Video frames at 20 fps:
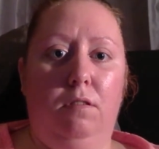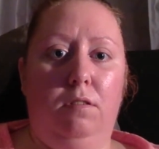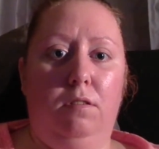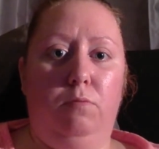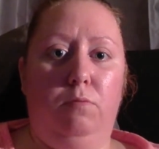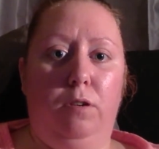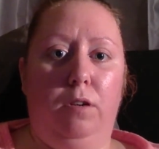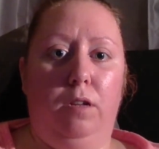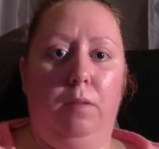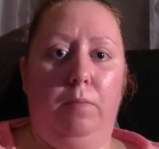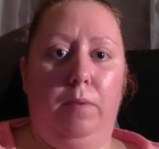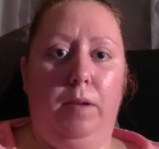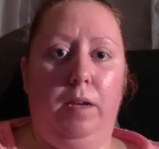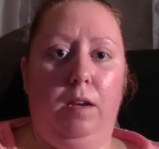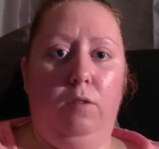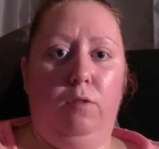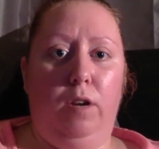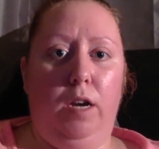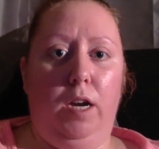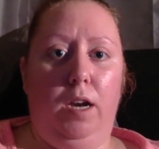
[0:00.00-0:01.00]
pretty
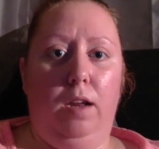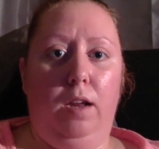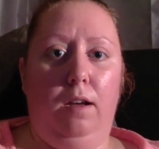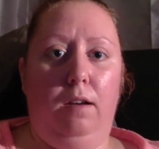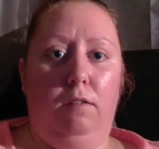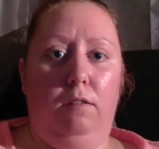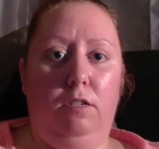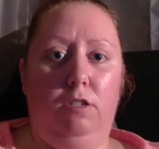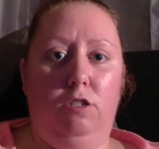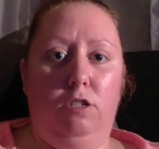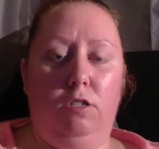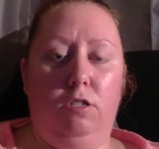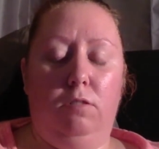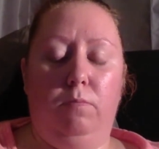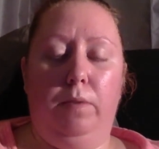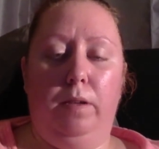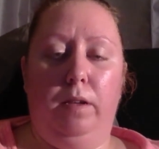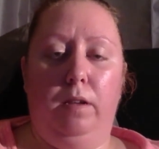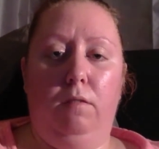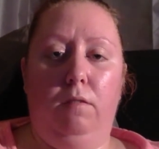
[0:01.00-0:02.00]
big right now. It's just
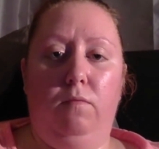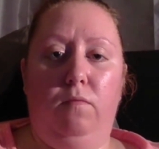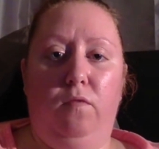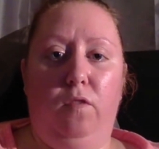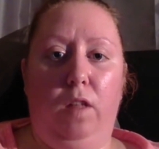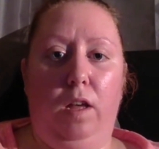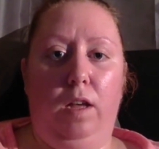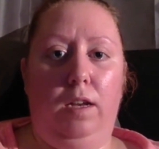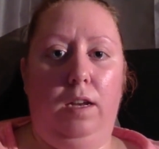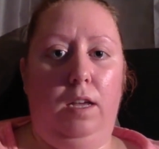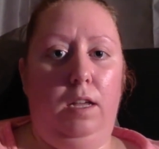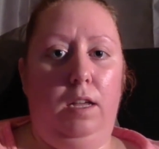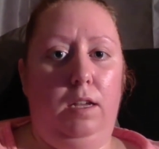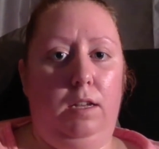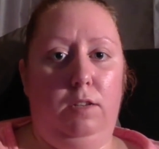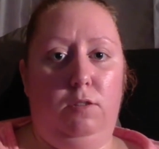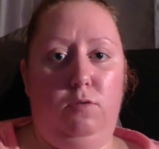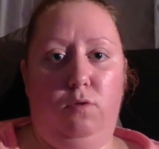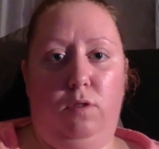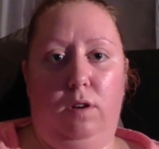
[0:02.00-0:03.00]
been flooding
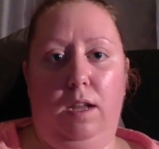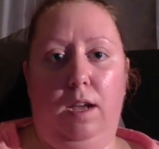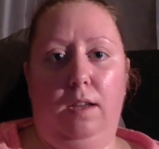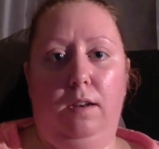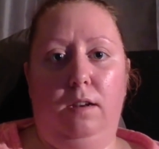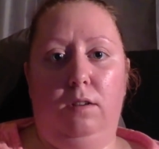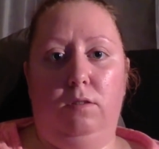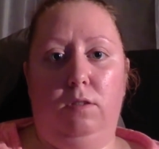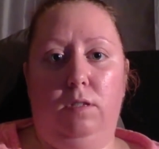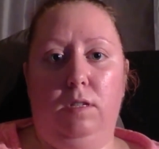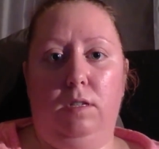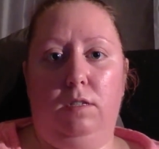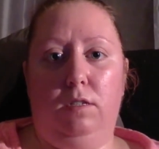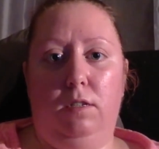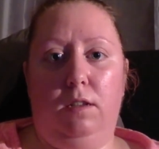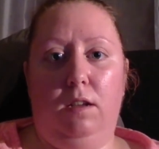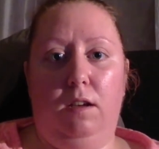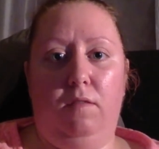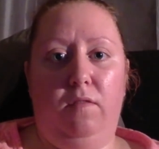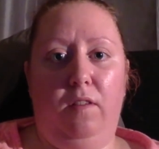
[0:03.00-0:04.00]
and tornadoes and
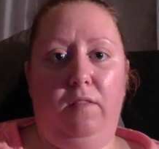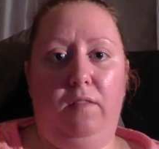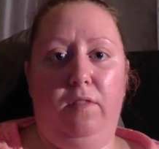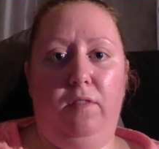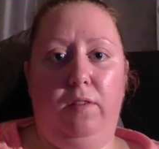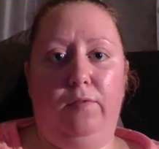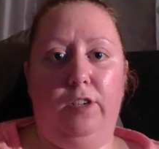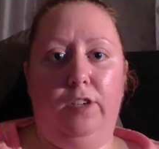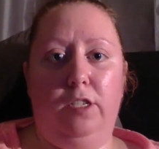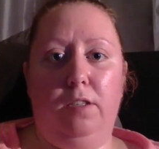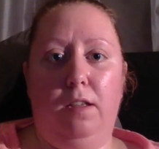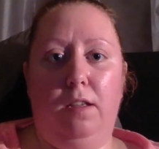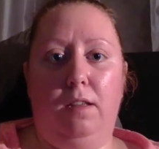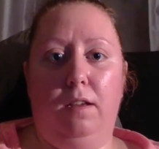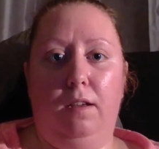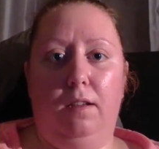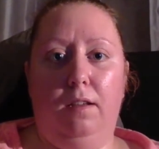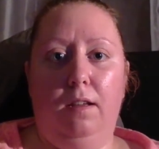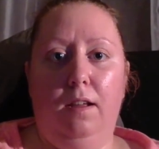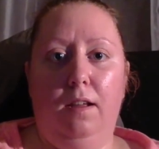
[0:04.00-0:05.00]
stuff. I've never seen
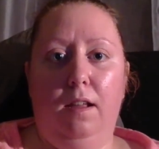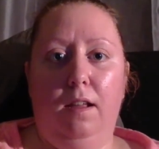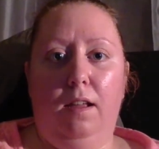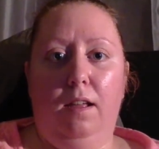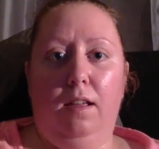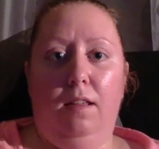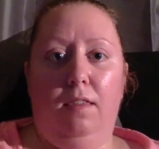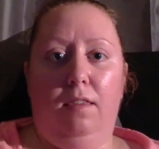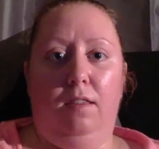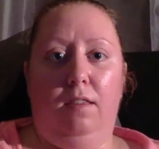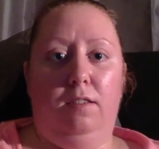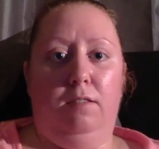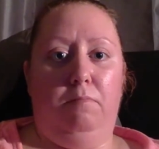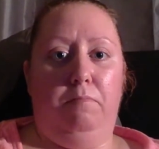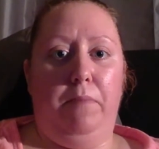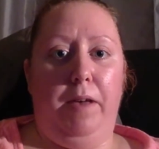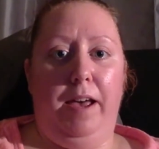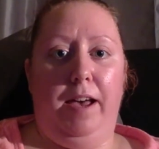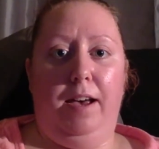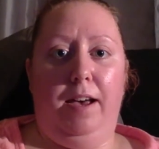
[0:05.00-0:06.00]
it this
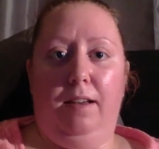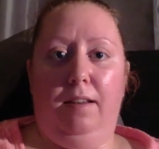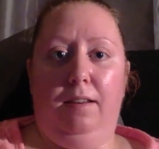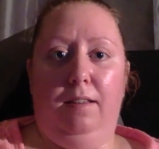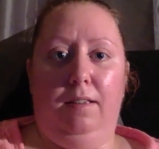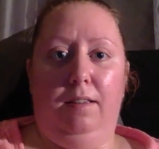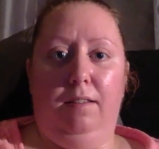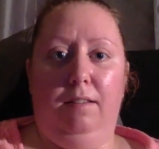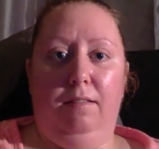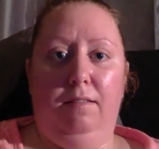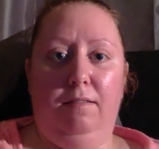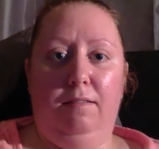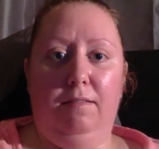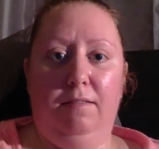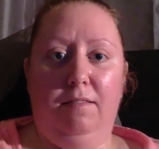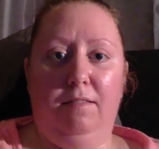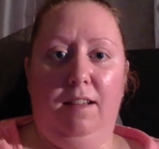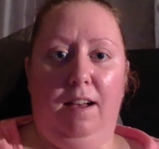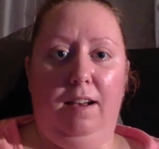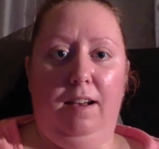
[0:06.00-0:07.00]
bad, and
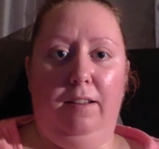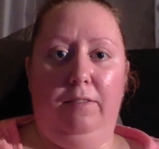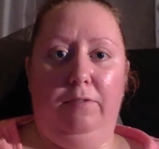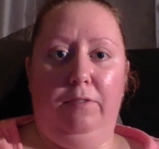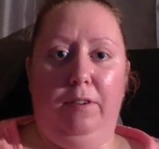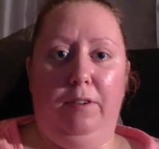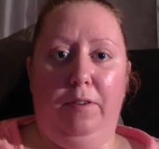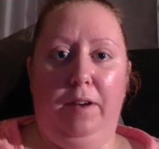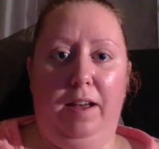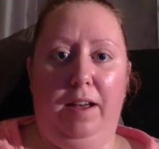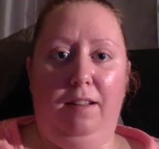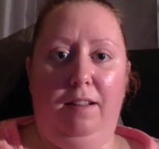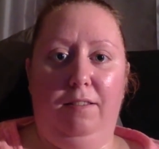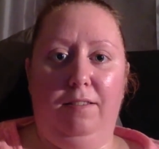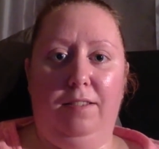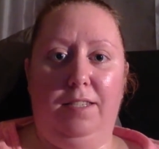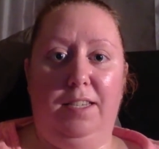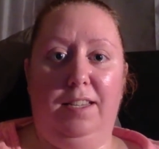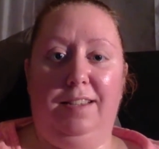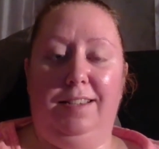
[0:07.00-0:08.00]
I don't know how
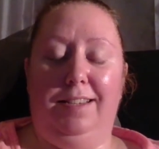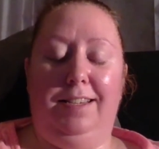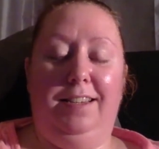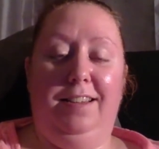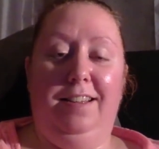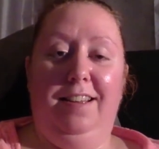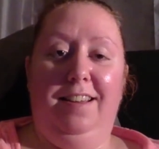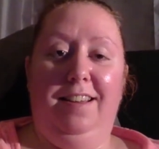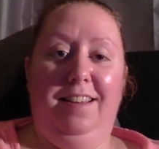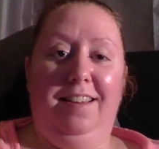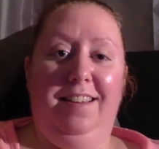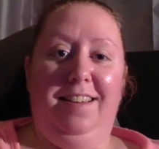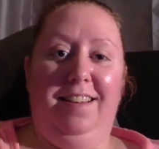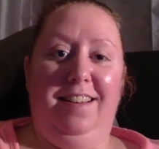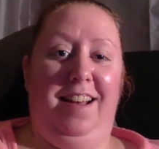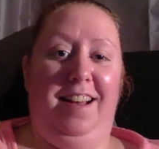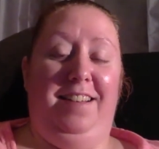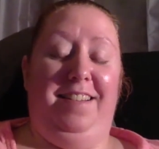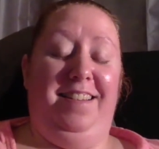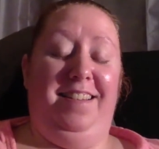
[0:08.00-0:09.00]
since
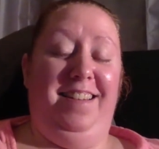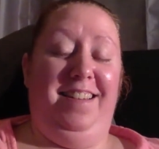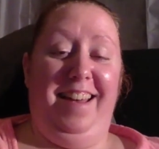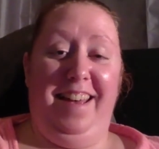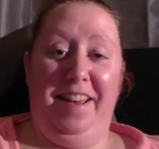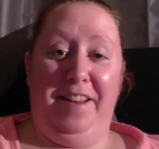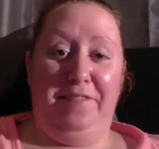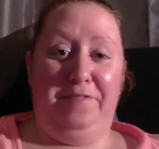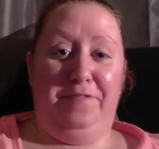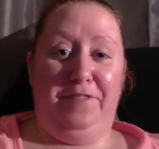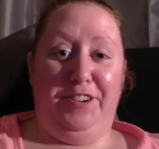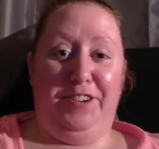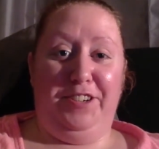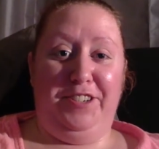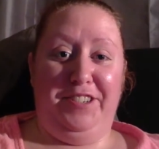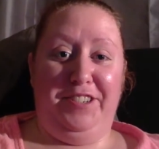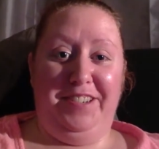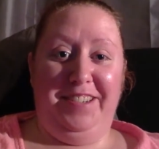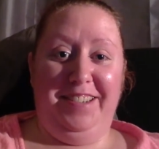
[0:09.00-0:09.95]
ever.